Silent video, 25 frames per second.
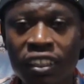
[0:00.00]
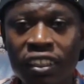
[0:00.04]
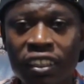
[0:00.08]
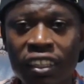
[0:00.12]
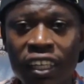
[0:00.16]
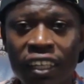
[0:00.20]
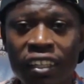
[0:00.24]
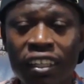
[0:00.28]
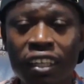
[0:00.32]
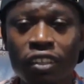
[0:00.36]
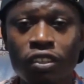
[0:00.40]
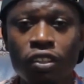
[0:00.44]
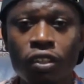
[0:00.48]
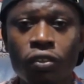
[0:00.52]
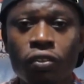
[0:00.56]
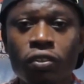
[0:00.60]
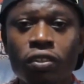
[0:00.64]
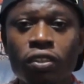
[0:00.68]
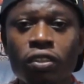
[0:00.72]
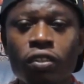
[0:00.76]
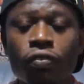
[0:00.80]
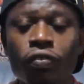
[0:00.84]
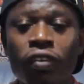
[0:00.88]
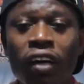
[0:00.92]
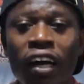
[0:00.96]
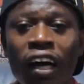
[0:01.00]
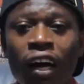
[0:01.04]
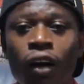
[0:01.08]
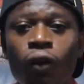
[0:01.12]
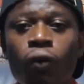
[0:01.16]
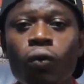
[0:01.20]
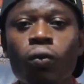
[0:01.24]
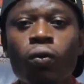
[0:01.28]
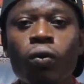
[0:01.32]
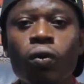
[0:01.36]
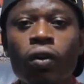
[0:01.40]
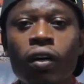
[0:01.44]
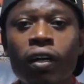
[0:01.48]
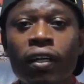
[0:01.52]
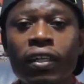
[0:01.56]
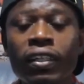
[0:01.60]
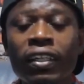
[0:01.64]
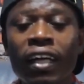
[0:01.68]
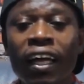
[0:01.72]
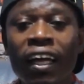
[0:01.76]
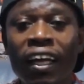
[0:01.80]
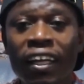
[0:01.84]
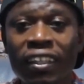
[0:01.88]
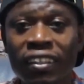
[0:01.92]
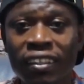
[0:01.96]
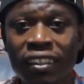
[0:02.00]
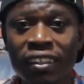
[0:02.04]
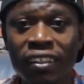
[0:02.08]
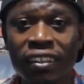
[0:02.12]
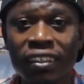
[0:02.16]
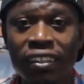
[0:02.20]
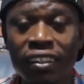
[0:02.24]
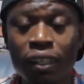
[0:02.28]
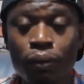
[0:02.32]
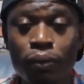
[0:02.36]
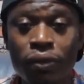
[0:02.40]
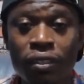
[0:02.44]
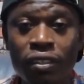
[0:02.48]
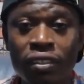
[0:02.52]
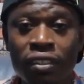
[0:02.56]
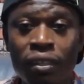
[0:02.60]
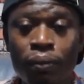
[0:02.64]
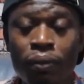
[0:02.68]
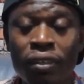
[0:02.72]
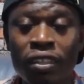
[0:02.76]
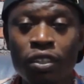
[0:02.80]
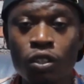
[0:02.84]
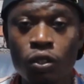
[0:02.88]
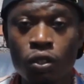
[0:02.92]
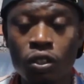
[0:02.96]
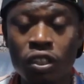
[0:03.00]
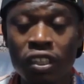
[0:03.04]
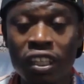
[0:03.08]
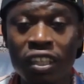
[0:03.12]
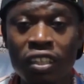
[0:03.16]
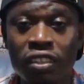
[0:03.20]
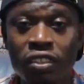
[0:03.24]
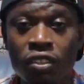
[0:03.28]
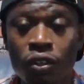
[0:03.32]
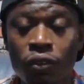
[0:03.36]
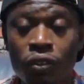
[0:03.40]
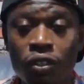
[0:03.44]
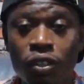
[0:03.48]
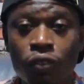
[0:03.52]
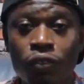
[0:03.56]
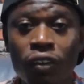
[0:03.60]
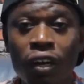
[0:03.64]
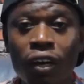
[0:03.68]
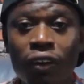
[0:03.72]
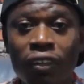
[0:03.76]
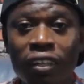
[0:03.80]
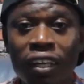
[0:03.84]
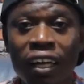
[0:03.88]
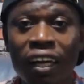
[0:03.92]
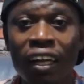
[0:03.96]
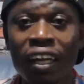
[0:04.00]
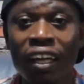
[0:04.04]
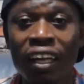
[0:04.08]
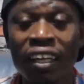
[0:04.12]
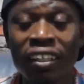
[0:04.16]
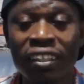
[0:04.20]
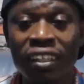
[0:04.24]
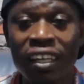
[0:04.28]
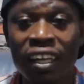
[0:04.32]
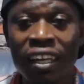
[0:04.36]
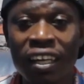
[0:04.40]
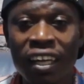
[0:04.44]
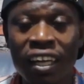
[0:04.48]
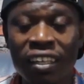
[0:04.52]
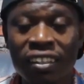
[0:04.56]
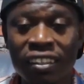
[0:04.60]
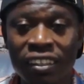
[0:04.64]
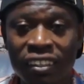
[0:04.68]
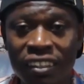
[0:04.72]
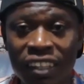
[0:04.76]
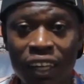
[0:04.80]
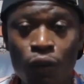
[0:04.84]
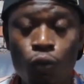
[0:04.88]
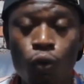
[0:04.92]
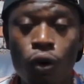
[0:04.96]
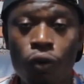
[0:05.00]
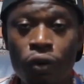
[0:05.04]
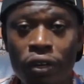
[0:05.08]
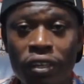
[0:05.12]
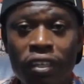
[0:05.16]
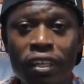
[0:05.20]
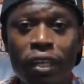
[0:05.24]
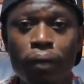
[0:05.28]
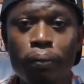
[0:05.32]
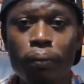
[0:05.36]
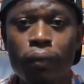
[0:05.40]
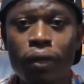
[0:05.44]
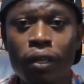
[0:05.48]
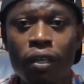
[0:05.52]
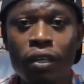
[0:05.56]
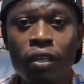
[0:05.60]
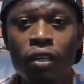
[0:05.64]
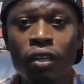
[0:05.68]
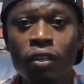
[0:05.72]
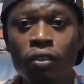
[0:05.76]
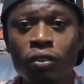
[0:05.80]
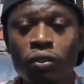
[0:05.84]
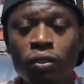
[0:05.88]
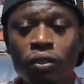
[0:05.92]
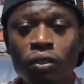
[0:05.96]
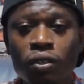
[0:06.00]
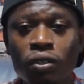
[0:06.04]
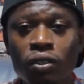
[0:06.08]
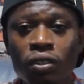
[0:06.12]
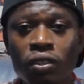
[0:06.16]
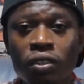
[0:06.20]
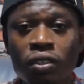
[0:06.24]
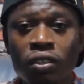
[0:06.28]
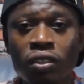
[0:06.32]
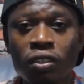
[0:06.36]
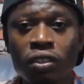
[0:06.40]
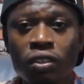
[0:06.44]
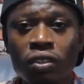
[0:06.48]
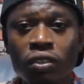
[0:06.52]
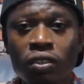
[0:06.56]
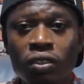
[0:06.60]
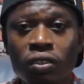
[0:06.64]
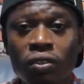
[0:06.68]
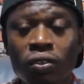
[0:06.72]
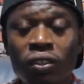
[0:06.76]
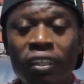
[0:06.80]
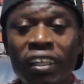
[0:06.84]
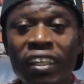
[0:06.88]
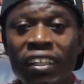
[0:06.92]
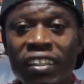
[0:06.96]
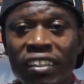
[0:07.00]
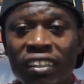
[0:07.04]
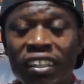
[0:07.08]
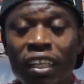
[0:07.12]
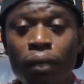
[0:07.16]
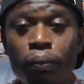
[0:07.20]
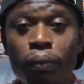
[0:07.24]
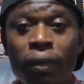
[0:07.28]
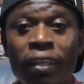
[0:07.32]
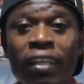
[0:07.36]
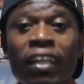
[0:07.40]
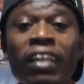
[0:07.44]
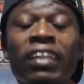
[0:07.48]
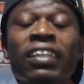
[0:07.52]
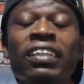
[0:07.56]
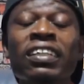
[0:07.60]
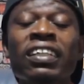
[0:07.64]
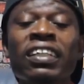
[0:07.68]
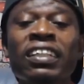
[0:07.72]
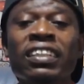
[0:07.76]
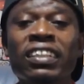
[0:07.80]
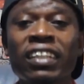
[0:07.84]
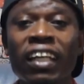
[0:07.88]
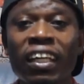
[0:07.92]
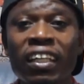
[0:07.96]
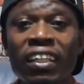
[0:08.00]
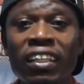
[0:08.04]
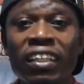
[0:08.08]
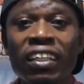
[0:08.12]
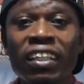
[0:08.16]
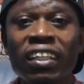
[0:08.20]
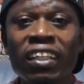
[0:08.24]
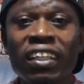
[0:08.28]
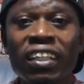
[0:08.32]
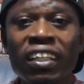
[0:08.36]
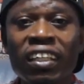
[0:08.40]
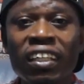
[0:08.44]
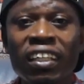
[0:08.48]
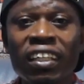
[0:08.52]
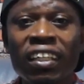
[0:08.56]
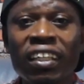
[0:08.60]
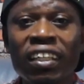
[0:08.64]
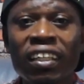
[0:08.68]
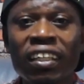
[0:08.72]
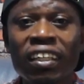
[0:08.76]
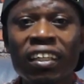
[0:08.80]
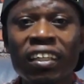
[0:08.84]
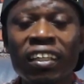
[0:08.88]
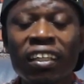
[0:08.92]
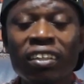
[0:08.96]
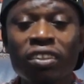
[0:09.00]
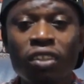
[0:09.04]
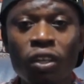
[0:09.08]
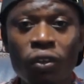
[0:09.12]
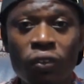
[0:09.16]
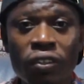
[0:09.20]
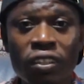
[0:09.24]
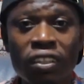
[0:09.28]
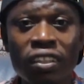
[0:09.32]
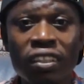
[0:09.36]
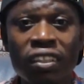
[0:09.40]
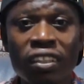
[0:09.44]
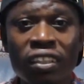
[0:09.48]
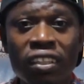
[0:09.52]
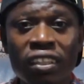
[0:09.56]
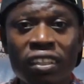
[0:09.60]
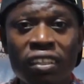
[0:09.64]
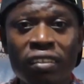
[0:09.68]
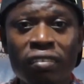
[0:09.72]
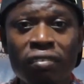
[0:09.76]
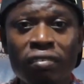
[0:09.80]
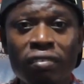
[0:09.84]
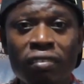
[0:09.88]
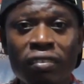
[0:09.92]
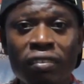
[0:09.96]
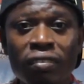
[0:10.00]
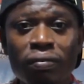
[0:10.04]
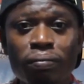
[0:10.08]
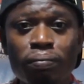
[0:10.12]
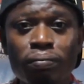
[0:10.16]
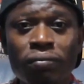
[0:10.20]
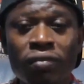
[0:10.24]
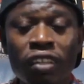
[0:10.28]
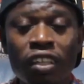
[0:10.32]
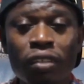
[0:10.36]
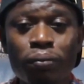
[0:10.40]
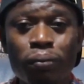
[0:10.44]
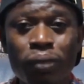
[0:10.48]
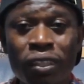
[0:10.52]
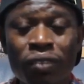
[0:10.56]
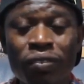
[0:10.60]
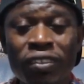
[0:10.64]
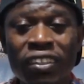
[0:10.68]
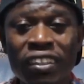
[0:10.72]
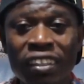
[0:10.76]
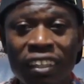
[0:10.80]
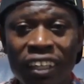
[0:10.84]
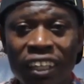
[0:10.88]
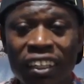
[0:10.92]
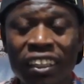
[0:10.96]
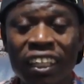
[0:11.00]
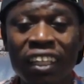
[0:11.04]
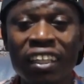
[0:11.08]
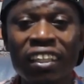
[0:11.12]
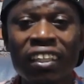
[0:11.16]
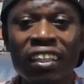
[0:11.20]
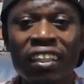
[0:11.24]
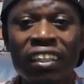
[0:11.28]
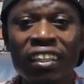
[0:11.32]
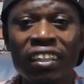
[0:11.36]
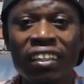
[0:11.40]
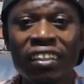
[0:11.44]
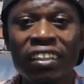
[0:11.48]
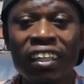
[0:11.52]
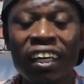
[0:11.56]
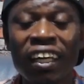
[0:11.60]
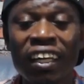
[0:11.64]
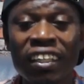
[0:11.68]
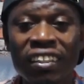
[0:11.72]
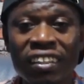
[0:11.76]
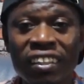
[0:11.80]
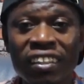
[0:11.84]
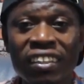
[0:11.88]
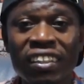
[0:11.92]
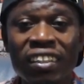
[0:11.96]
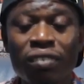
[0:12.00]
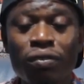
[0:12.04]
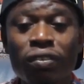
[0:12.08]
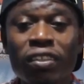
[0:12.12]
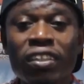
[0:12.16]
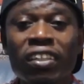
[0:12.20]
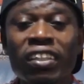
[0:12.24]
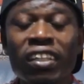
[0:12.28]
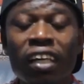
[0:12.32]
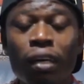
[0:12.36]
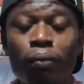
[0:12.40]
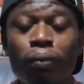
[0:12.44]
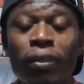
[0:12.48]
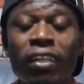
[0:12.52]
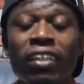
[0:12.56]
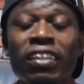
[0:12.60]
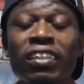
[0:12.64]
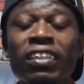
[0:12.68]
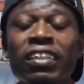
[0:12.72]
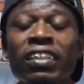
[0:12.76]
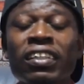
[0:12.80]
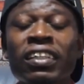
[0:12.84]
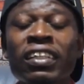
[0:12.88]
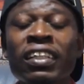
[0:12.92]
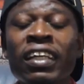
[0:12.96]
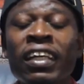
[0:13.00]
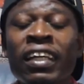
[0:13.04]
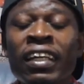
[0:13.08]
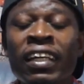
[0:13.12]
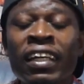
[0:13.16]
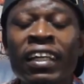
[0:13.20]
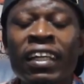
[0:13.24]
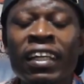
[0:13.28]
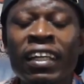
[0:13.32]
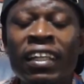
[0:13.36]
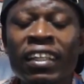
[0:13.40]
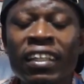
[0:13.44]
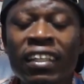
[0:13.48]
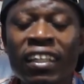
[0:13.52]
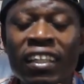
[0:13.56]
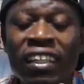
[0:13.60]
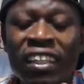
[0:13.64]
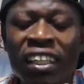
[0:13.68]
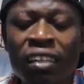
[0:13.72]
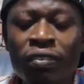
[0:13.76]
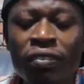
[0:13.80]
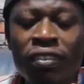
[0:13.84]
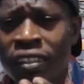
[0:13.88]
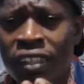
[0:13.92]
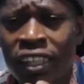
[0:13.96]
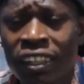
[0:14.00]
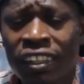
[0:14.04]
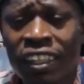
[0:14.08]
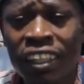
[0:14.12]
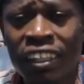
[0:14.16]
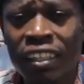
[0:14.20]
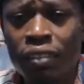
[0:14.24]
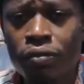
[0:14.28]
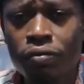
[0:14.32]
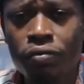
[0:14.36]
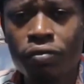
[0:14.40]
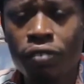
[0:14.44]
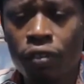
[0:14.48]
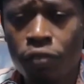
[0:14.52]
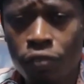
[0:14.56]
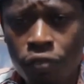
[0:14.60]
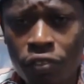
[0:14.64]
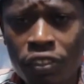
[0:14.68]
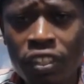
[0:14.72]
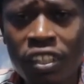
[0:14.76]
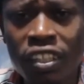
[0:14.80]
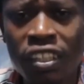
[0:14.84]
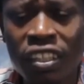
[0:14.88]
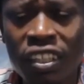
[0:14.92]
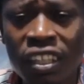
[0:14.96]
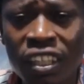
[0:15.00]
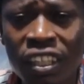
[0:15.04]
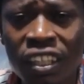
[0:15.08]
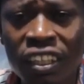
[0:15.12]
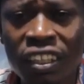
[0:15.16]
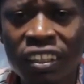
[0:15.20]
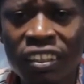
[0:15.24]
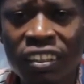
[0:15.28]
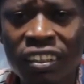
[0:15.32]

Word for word: share their stories of how their exes, I mean the men should share stories of how their exes are bothering them to eat them and then Charlie stories some people even said actually the exes even come and they the, the thing for free.